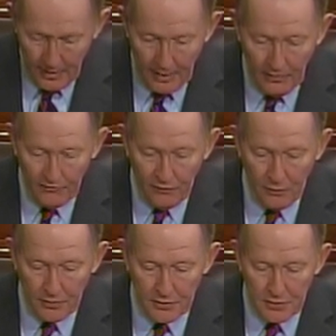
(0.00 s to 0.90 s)
He's
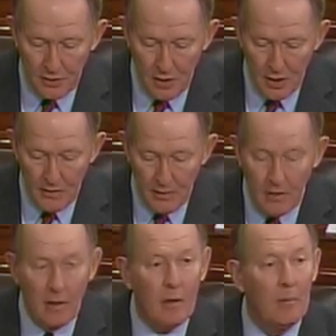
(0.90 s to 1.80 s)
focused on
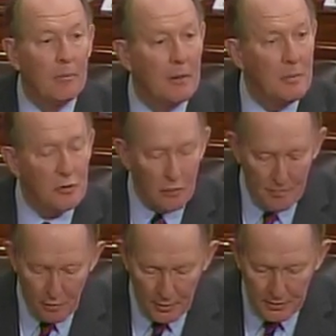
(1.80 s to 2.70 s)
premature
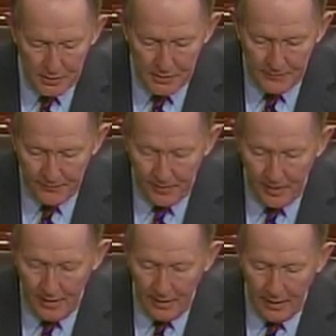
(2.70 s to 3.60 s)
births,
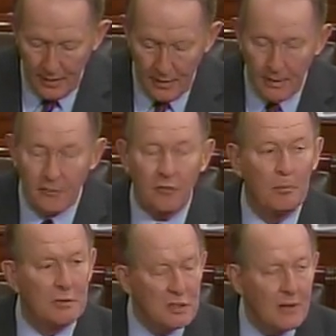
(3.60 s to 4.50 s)

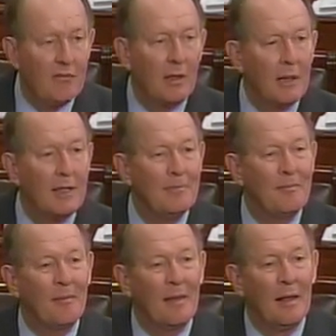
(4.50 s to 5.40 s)
specifically,
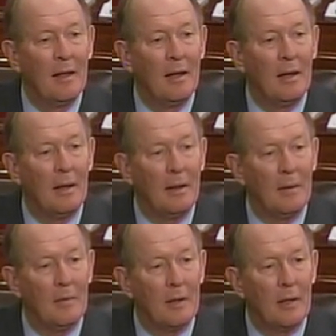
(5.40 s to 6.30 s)

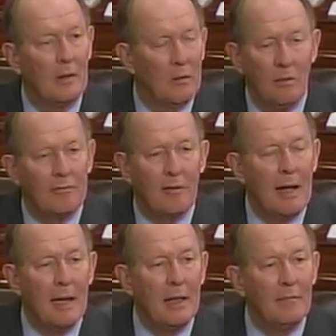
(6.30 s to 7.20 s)
and a whole
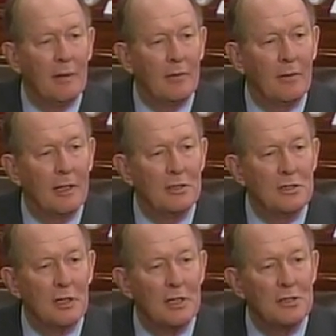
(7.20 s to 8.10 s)
variety of other
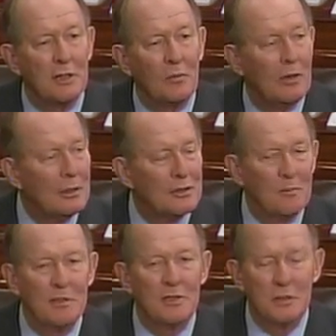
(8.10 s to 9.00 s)
legislation. We'll also
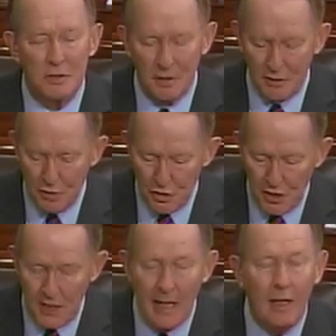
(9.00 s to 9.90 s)
miss his
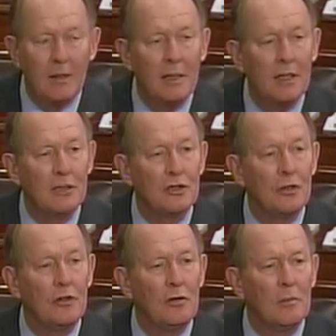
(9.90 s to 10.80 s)
congeniality, his
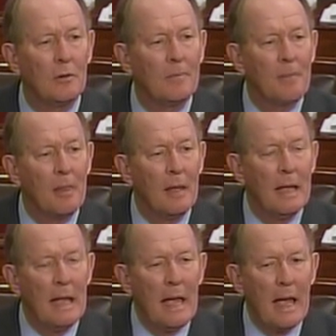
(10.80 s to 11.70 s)
good humor,
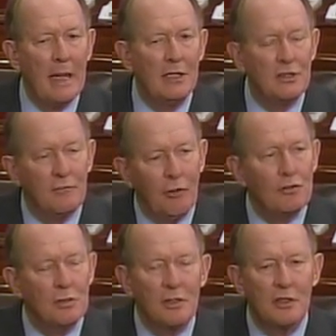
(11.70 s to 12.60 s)
and his
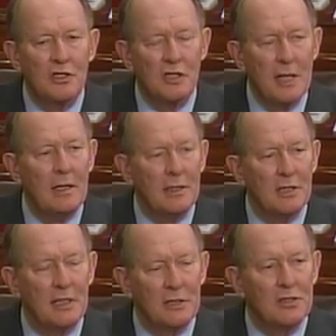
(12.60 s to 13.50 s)
devotion to the Senate
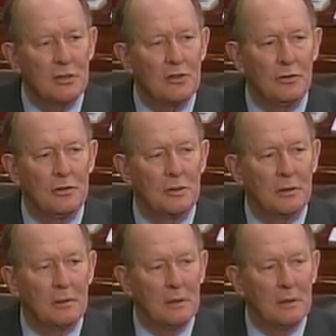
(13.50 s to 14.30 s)
as an institution,